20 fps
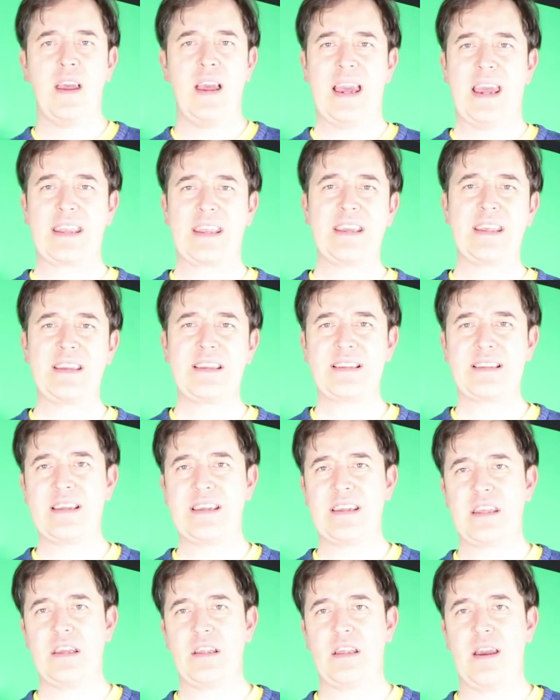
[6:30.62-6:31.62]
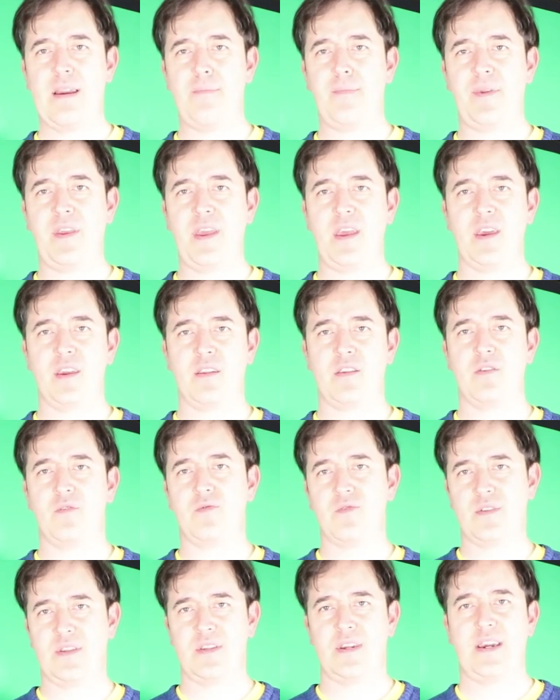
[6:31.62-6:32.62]
I didn't settle up yet
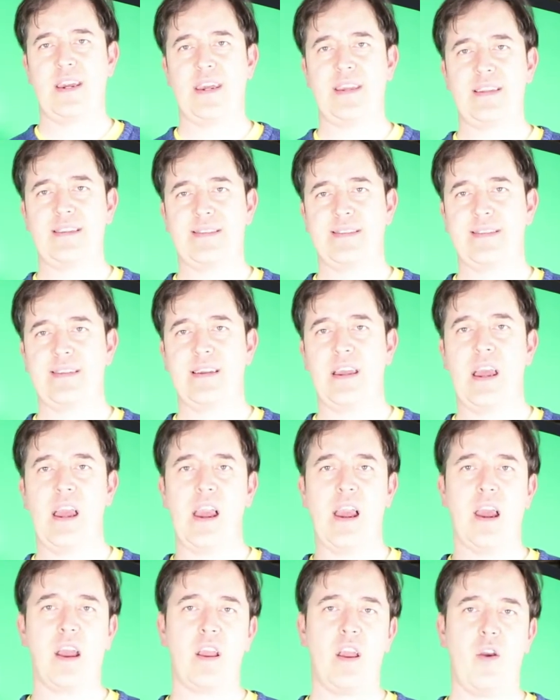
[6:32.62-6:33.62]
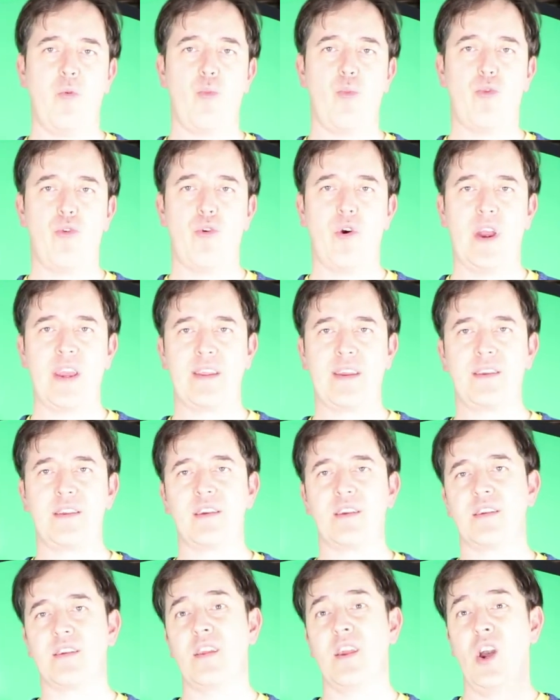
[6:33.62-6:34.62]
those lights, like how bright I
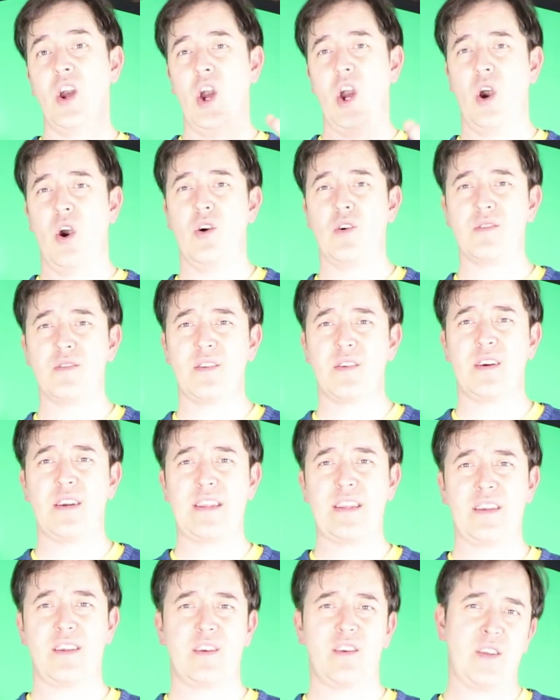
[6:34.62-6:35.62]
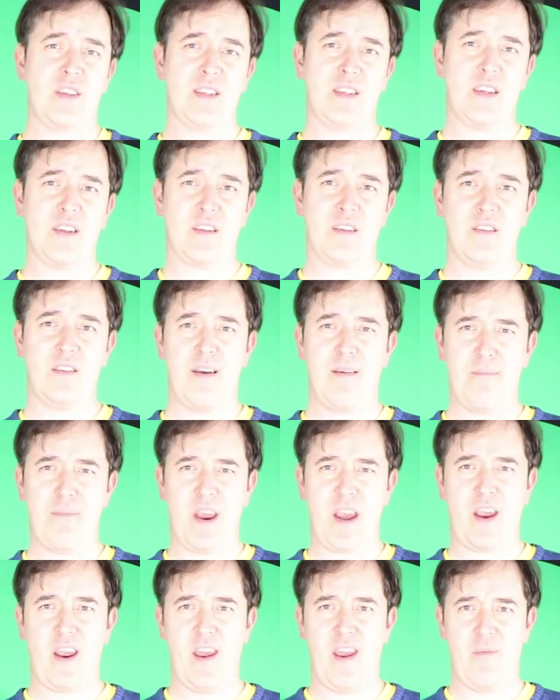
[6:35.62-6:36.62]
needed. Also I needed to settle up
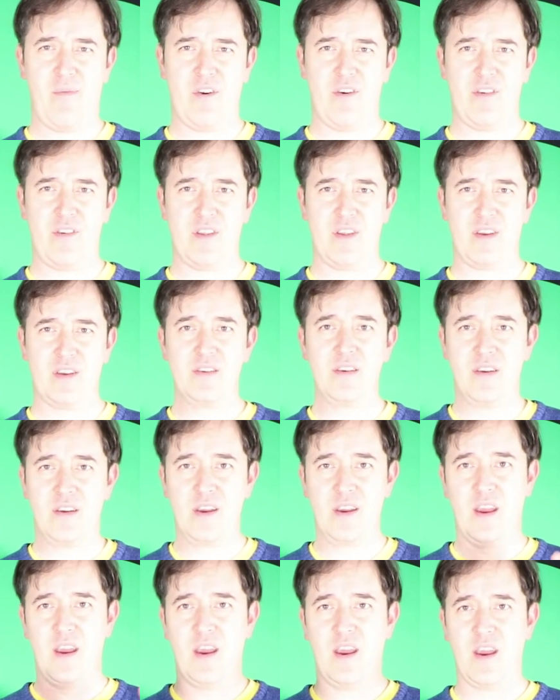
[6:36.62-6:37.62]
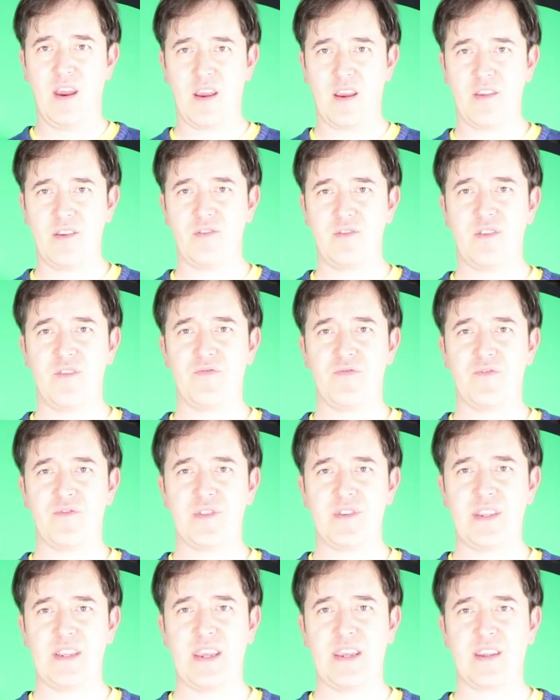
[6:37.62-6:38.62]
my camera like to
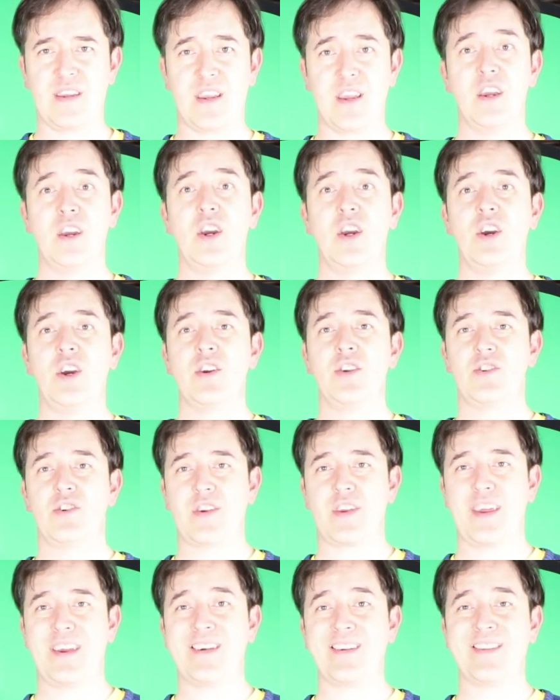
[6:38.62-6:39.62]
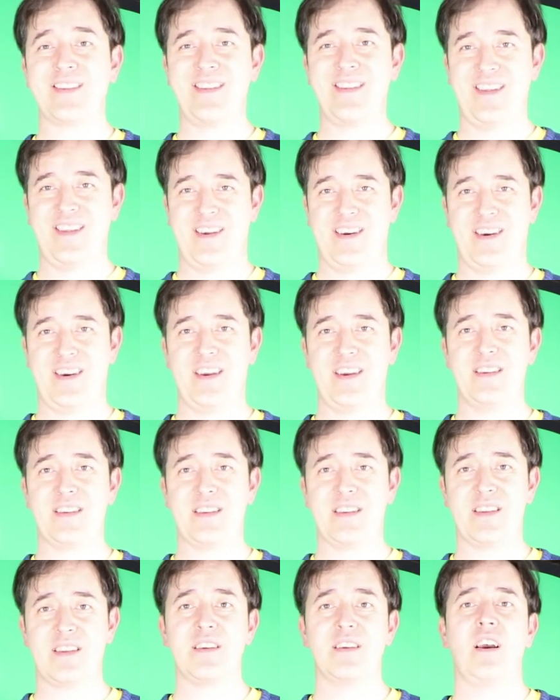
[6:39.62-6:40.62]
different setting to get
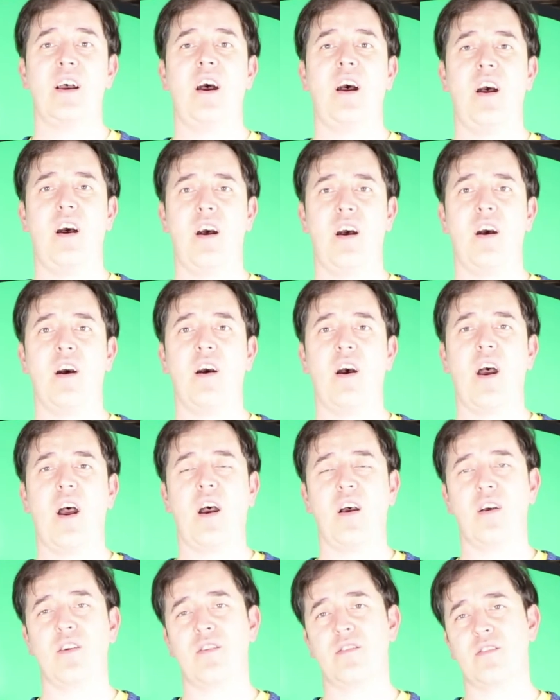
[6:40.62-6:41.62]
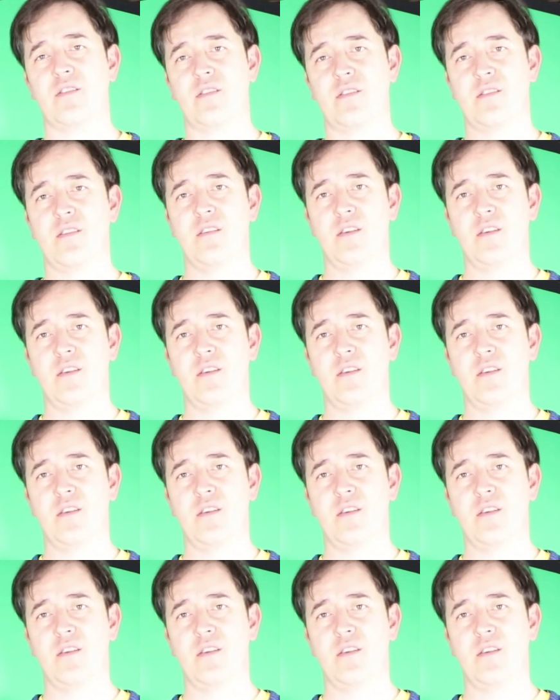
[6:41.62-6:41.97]
nice and